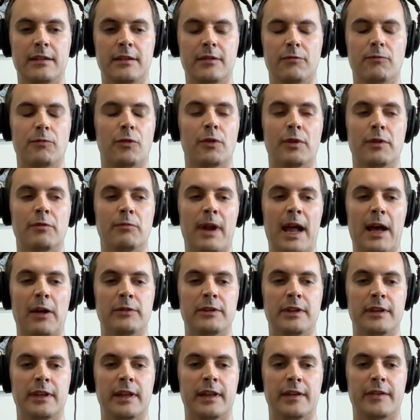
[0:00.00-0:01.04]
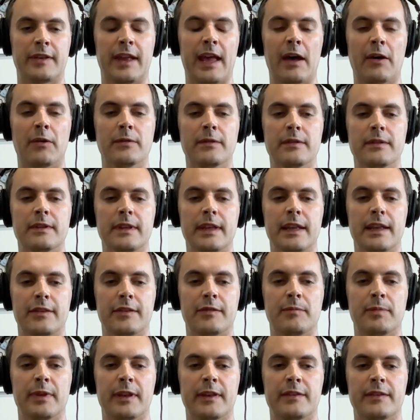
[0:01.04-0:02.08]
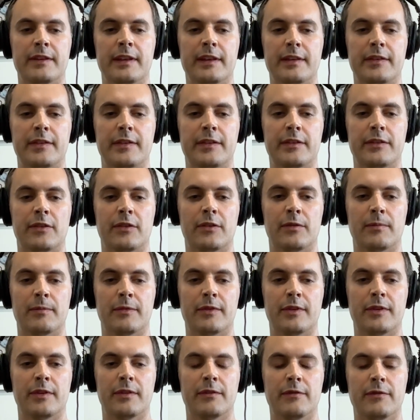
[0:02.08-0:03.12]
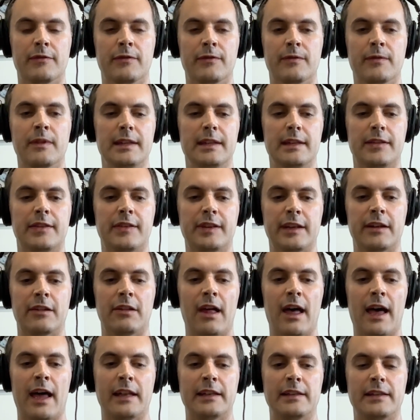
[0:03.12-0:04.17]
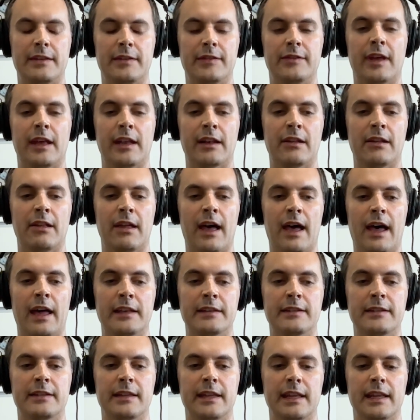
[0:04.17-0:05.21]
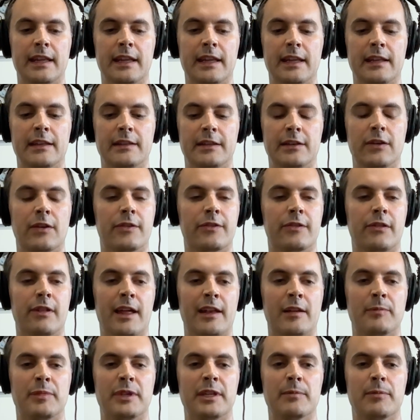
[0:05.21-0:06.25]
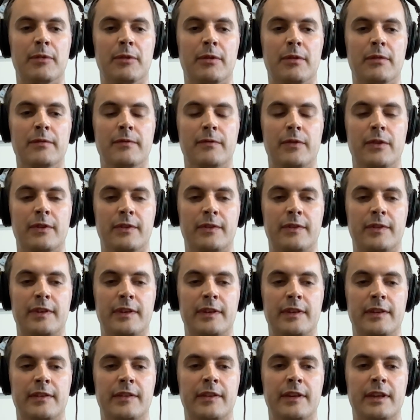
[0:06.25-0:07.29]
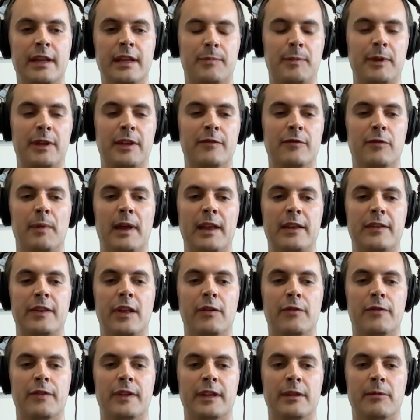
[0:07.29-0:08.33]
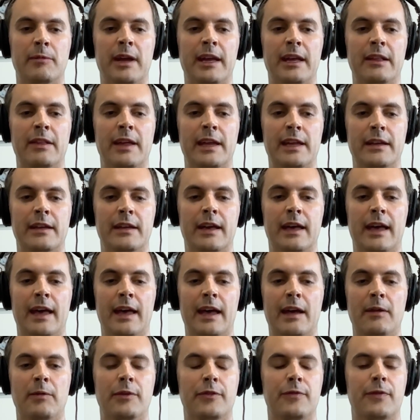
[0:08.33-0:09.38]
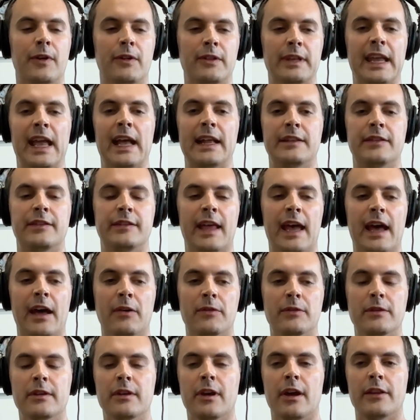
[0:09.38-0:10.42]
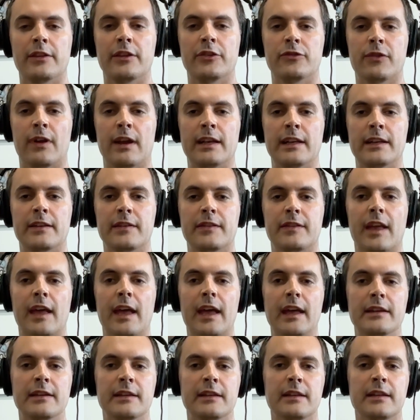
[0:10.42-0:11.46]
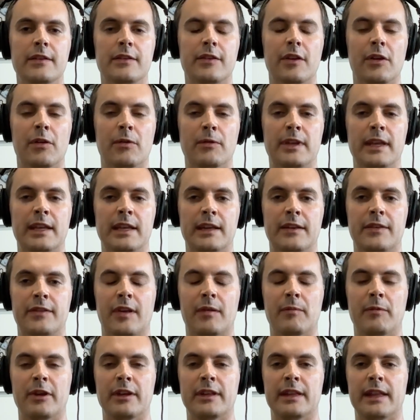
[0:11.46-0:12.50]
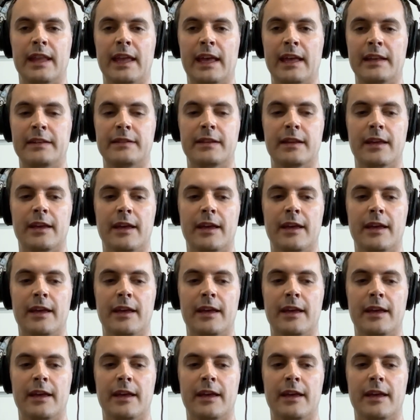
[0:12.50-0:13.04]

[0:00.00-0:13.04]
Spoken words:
really rounded us out as a business in terms of he's seen a lot, he's done a lot, and he knows a lot of people versus, speaking for myself anyway, I was fairly heads down on the trading side. So getting someone that